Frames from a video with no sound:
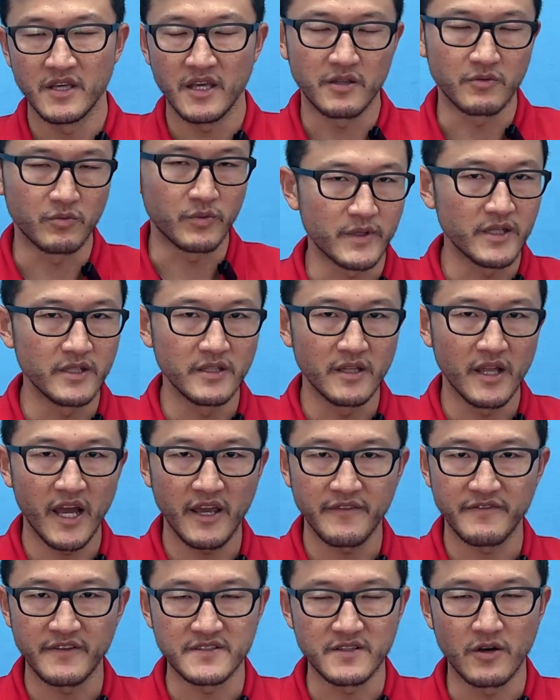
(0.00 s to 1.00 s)
In real
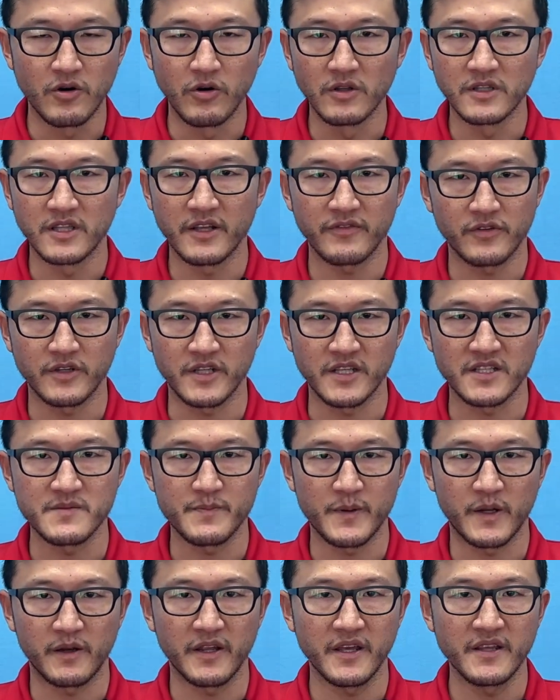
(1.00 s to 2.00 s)
life, it's a whole different
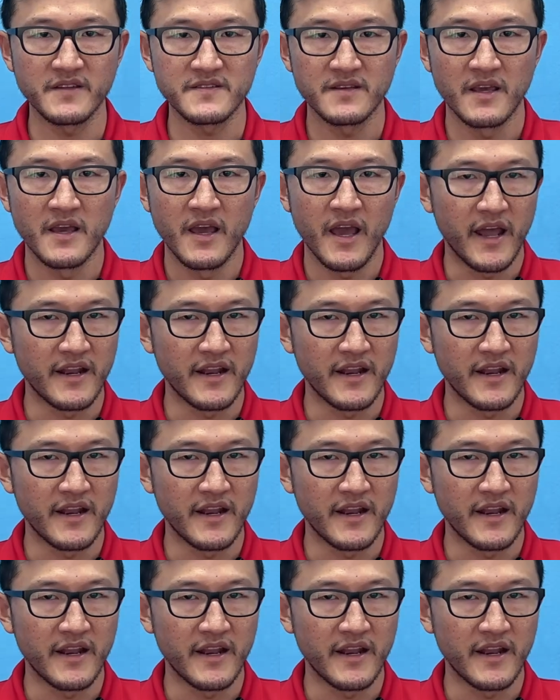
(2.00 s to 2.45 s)
experience,